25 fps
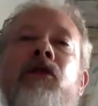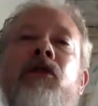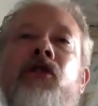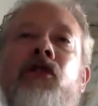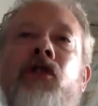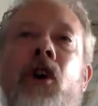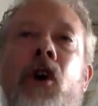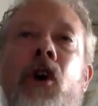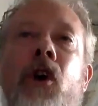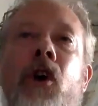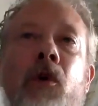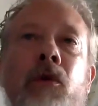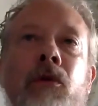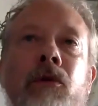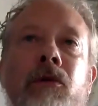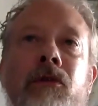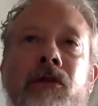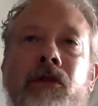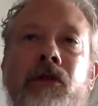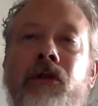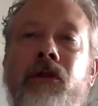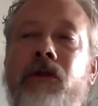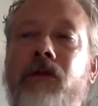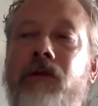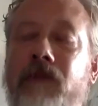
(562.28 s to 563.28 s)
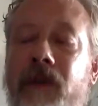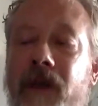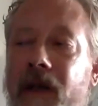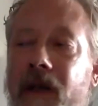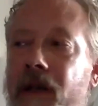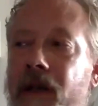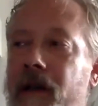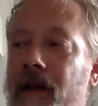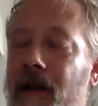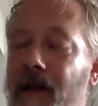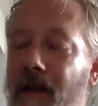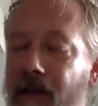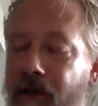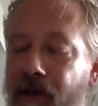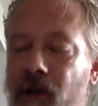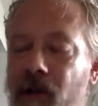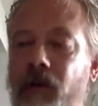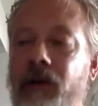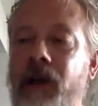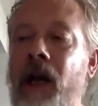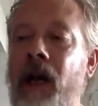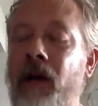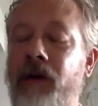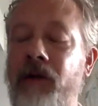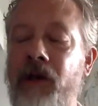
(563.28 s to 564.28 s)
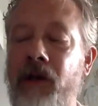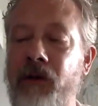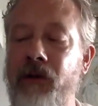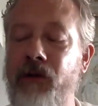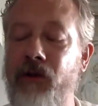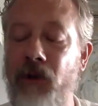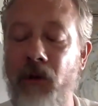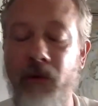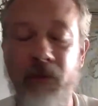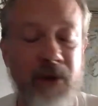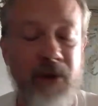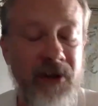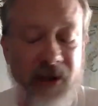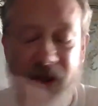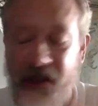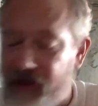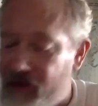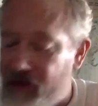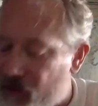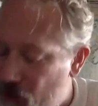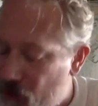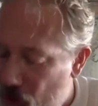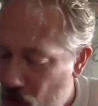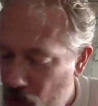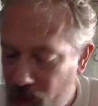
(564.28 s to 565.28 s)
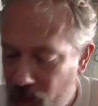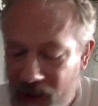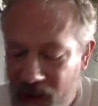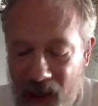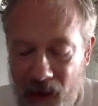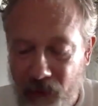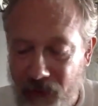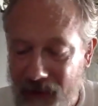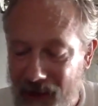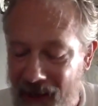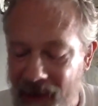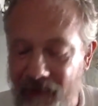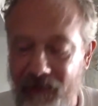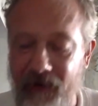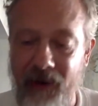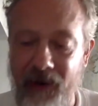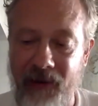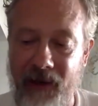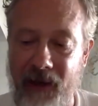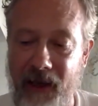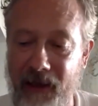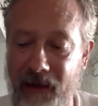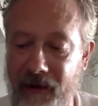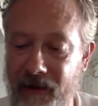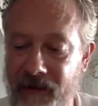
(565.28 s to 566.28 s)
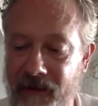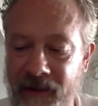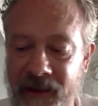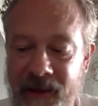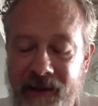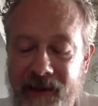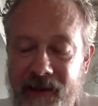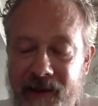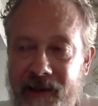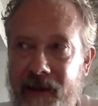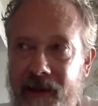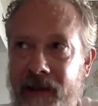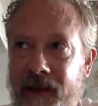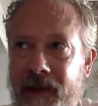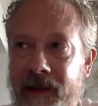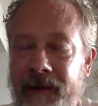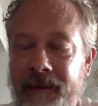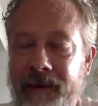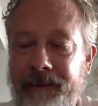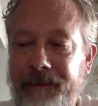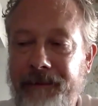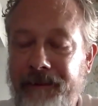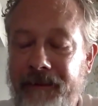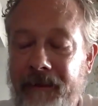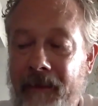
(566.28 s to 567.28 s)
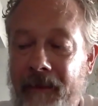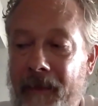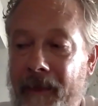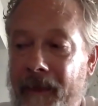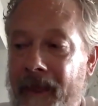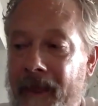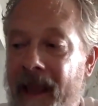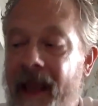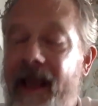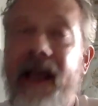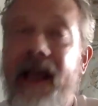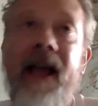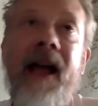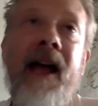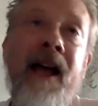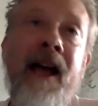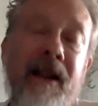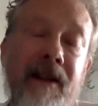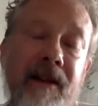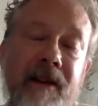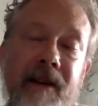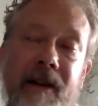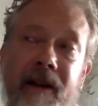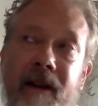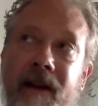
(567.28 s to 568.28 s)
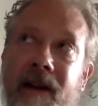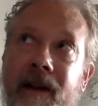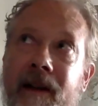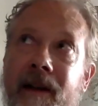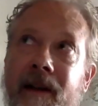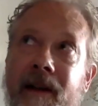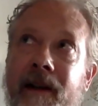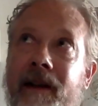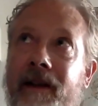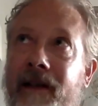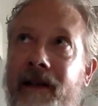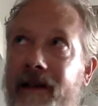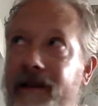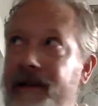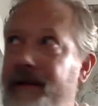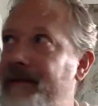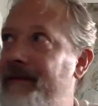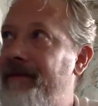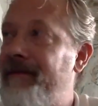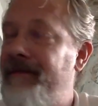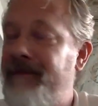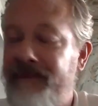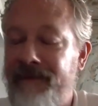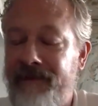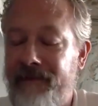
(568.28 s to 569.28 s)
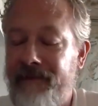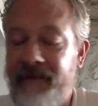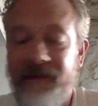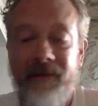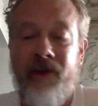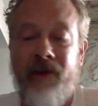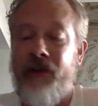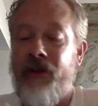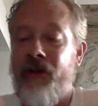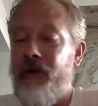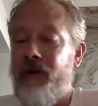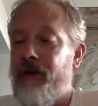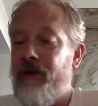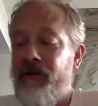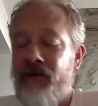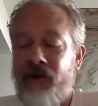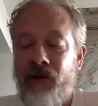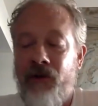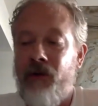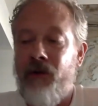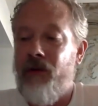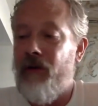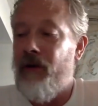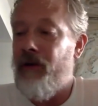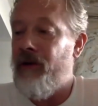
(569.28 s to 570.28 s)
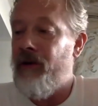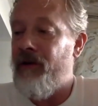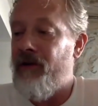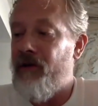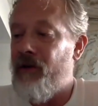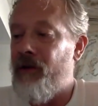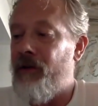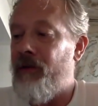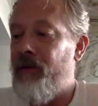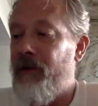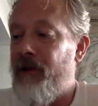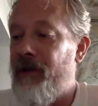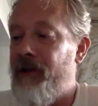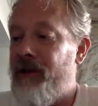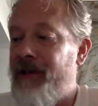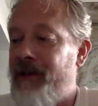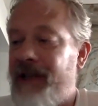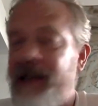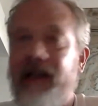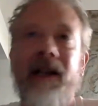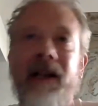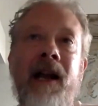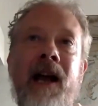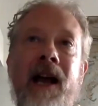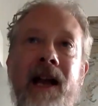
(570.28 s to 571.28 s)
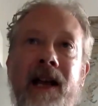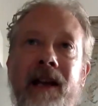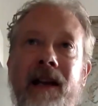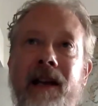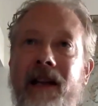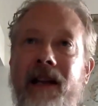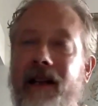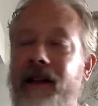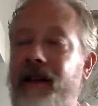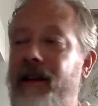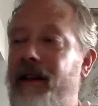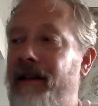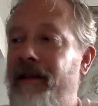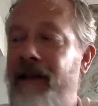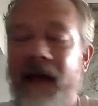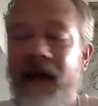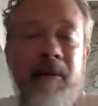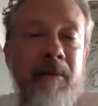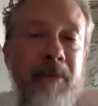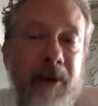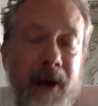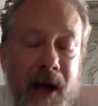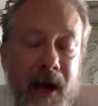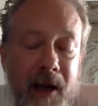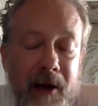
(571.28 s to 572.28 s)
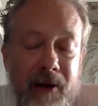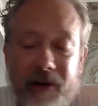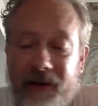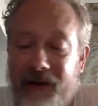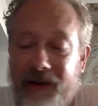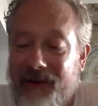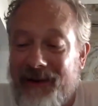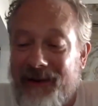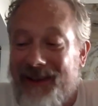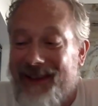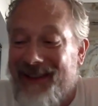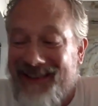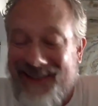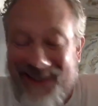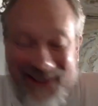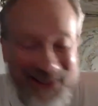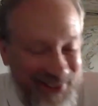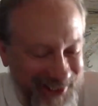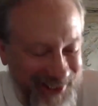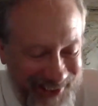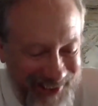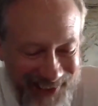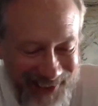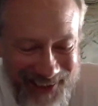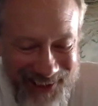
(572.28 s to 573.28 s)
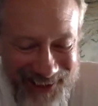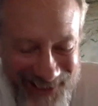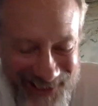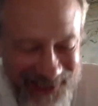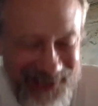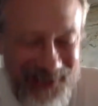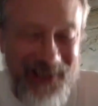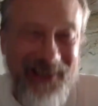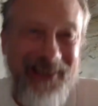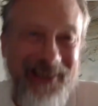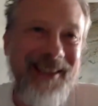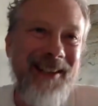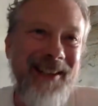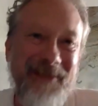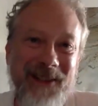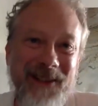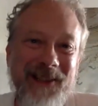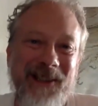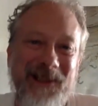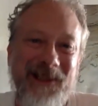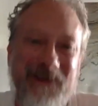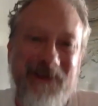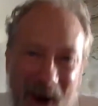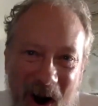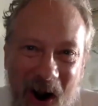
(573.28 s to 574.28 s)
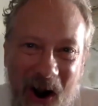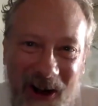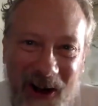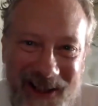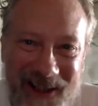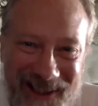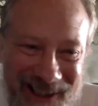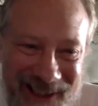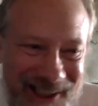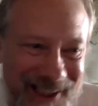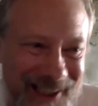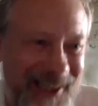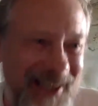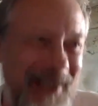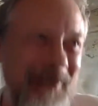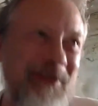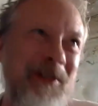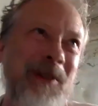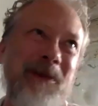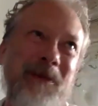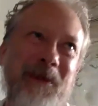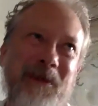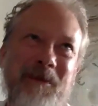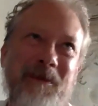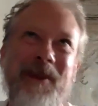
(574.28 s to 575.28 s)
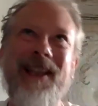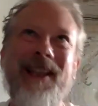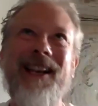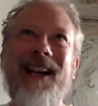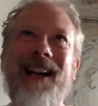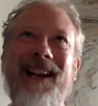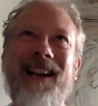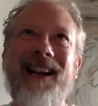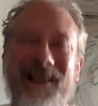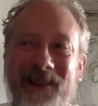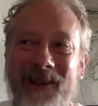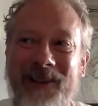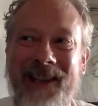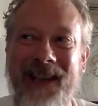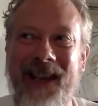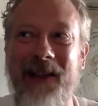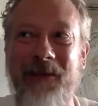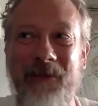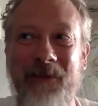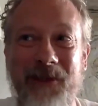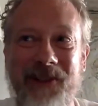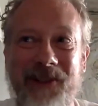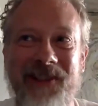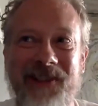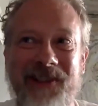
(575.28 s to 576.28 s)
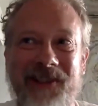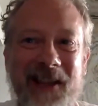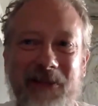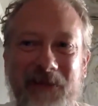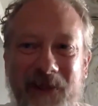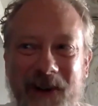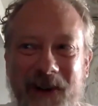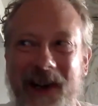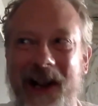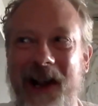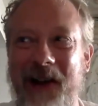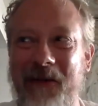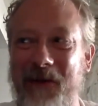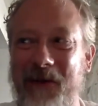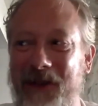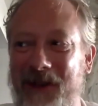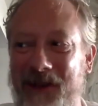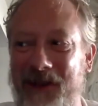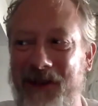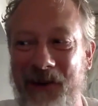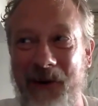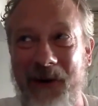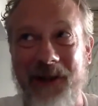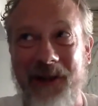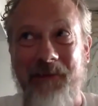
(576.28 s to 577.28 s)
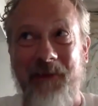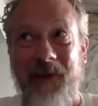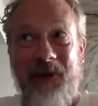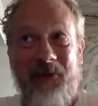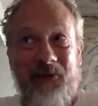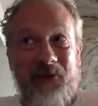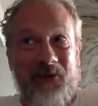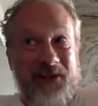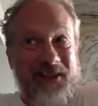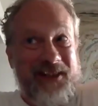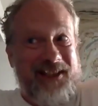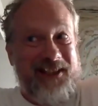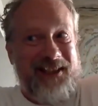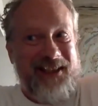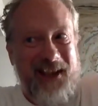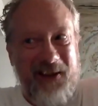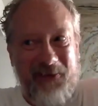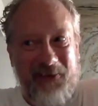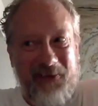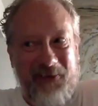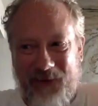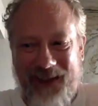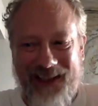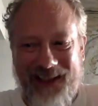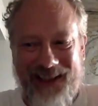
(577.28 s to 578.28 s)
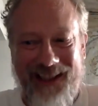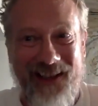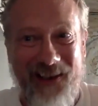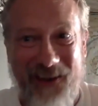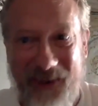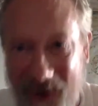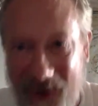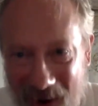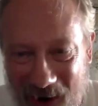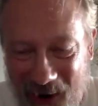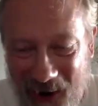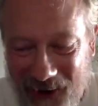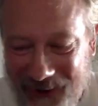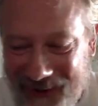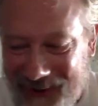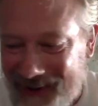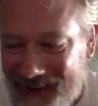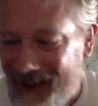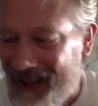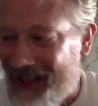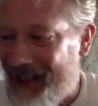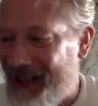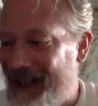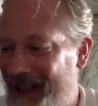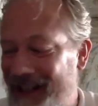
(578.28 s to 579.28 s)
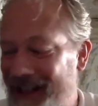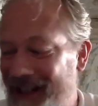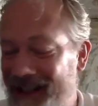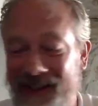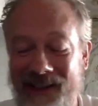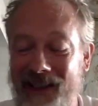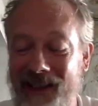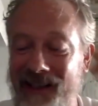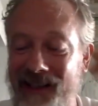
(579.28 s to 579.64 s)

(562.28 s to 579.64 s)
souls. Sold out our souls. We just sold out everything. It's and to a declining empire. It's not even smart. If it would be like, okay, we're safer now with the US, but we're definitely not. It's